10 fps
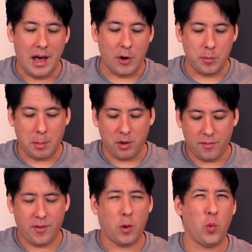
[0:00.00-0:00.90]
I remember
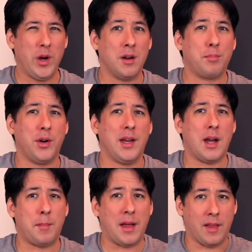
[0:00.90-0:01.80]
it felt weird putting it
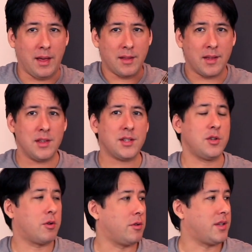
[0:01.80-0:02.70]
on my leg like this
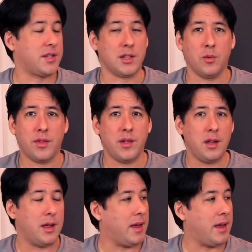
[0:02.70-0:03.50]
in order to sit with it,